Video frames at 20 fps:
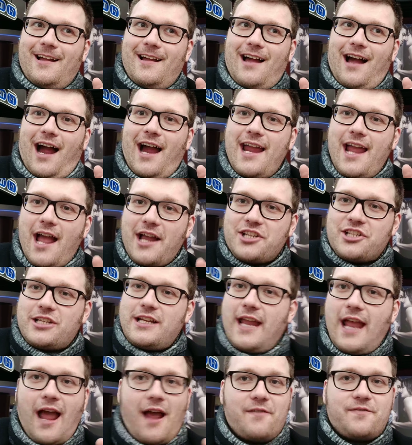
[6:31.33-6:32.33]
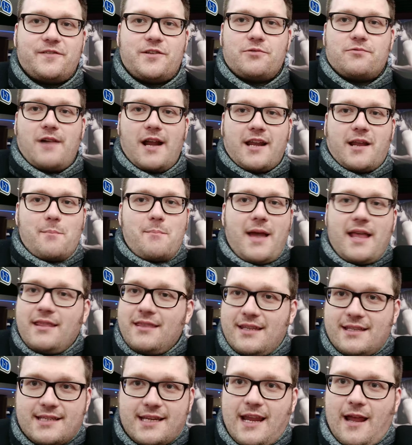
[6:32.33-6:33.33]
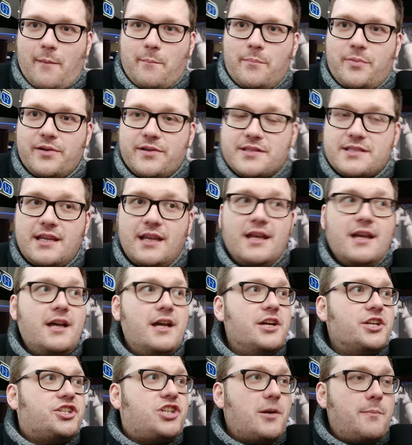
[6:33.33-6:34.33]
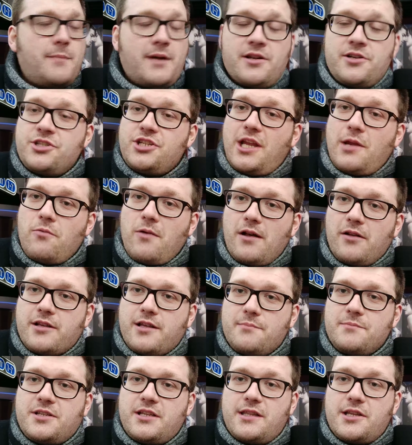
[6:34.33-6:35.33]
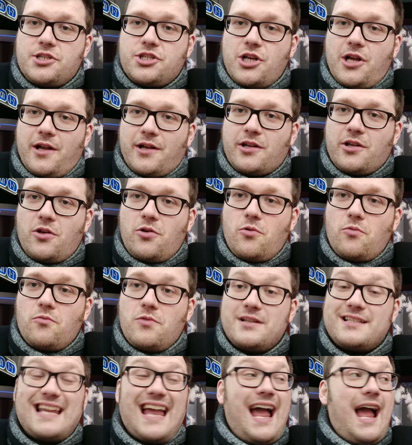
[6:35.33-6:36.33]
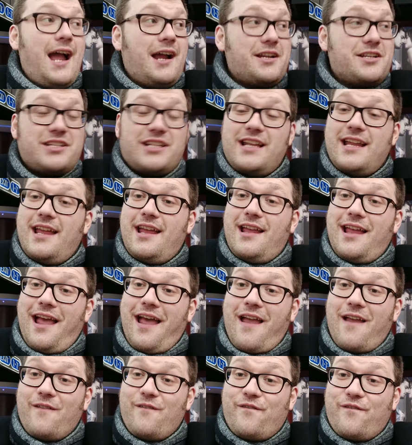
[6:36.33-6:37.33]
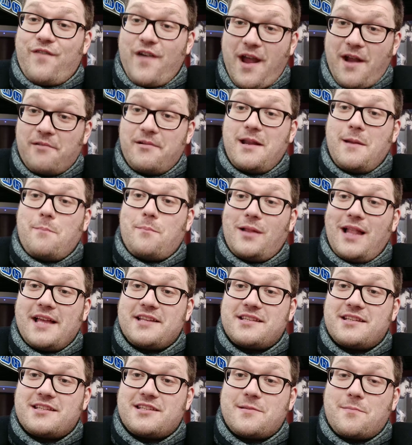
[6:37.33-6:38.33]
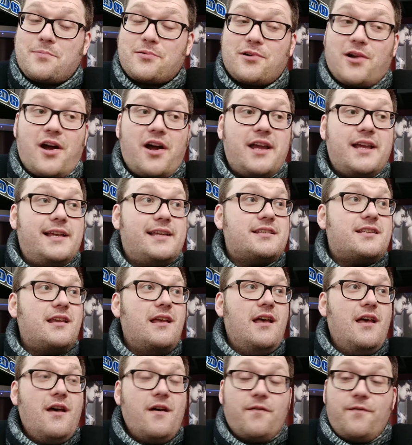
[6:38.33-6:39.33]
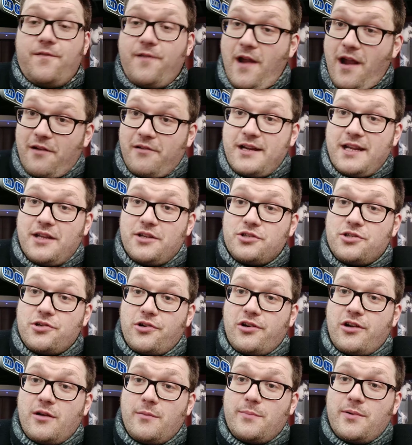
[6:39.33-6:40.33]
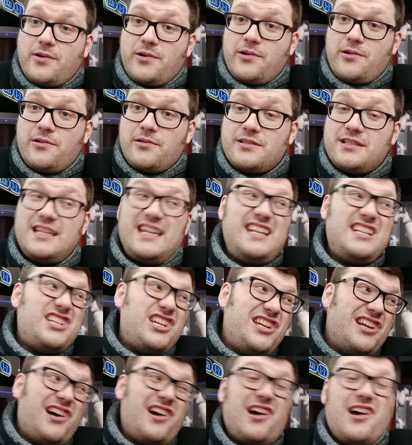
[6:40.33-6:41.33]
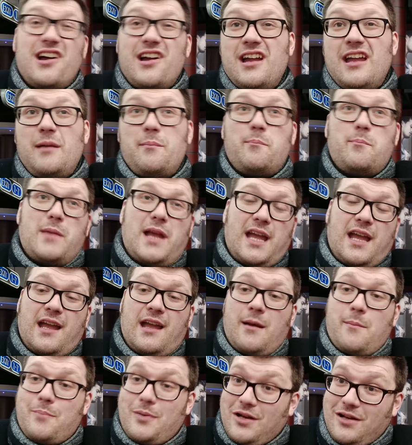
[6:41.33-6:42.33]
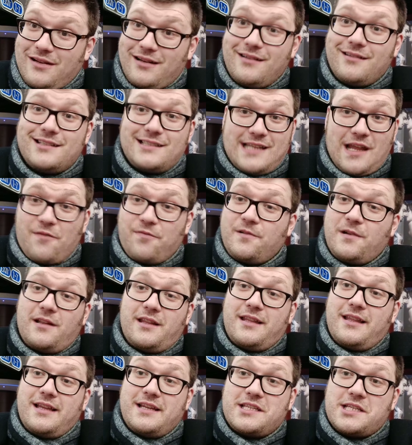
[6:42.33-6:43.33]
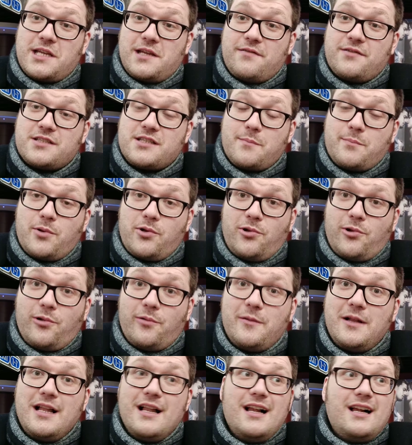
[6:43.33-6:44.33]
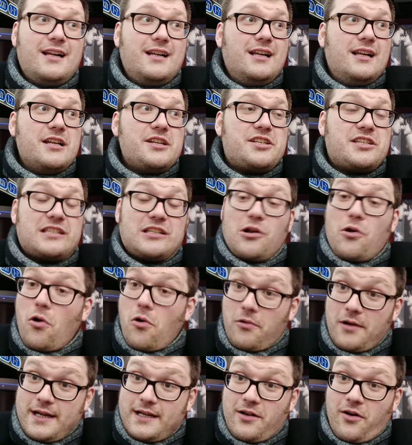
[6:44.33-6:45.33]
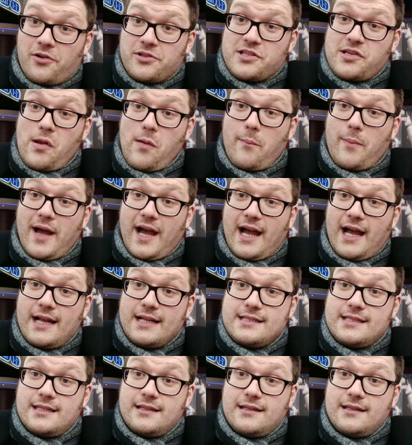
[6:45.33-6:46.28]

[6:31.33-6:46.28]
I actually have to recommend this, campers. Jumanji Welcome to the Jungle was actually a very pleasant surprise, very enjoyable, CGI meh, but definitely serviceable, story not too bad.